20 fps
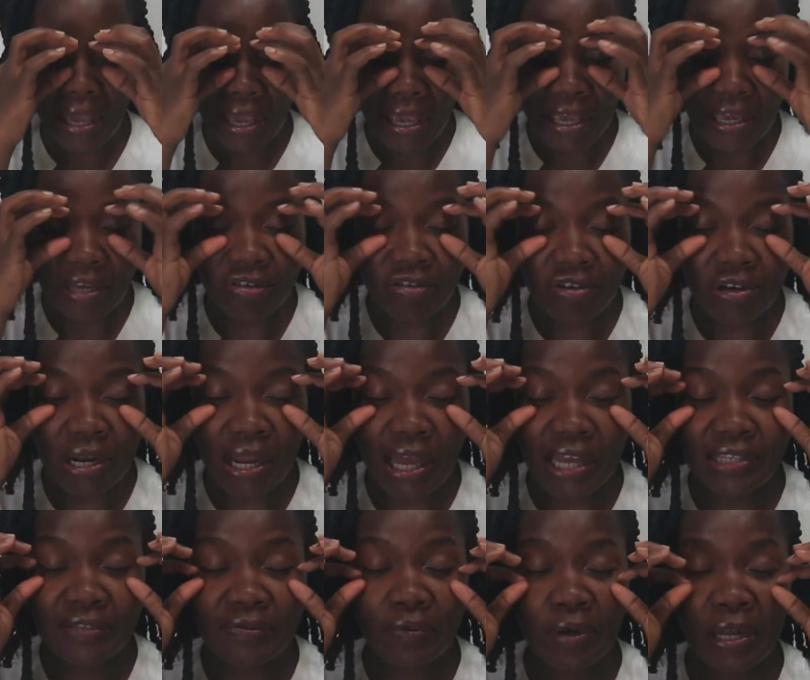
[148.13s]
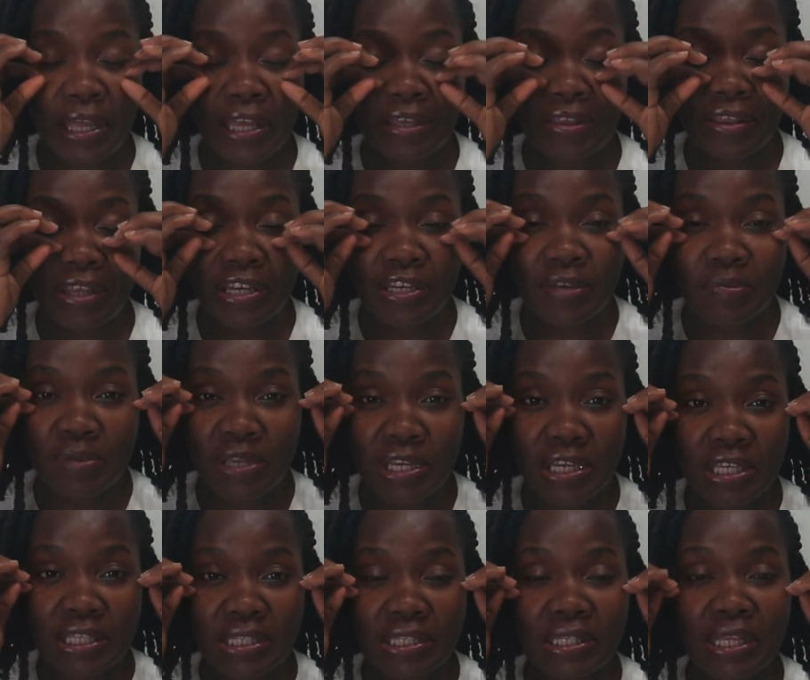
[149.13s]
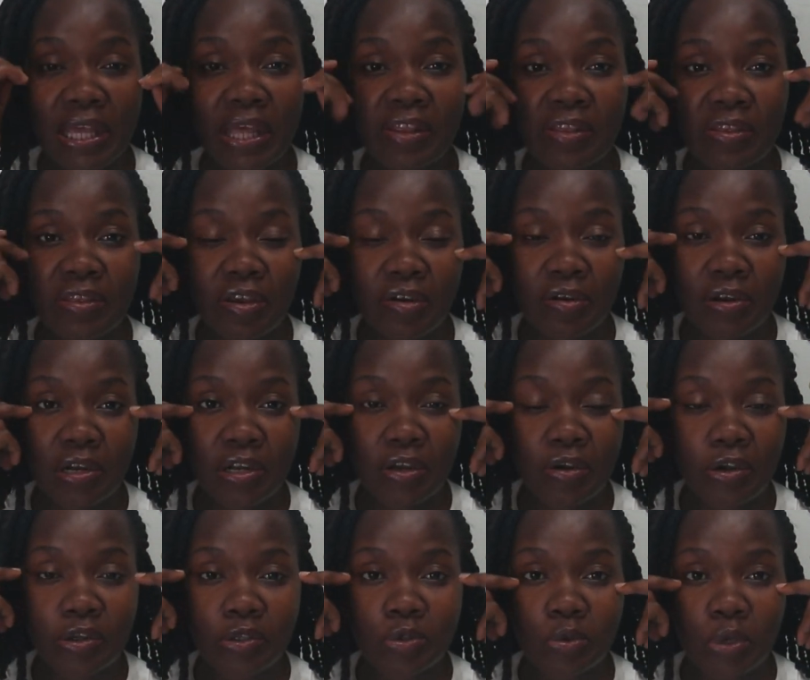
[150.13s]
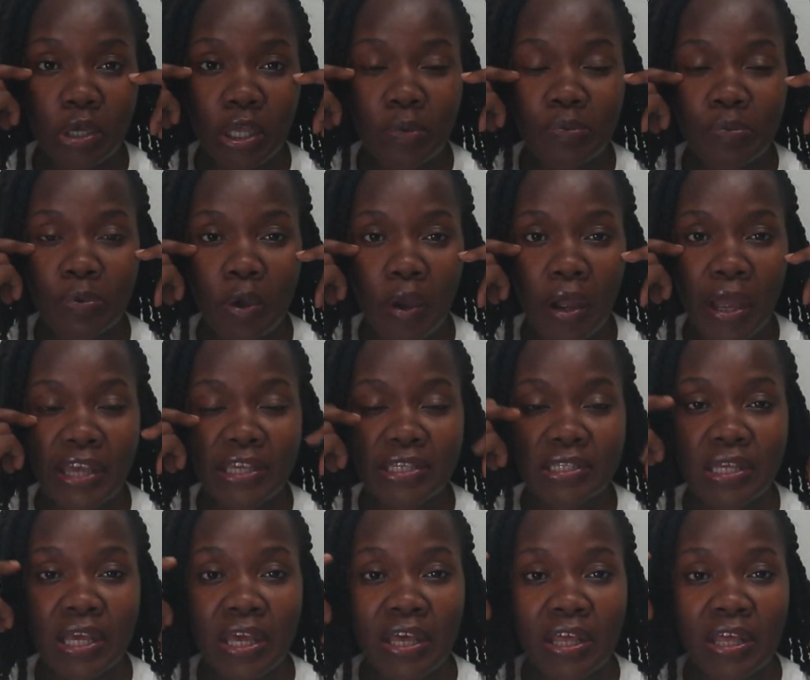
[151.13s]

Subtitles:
and relax for like 30 minutes. They're really going to help your eyes.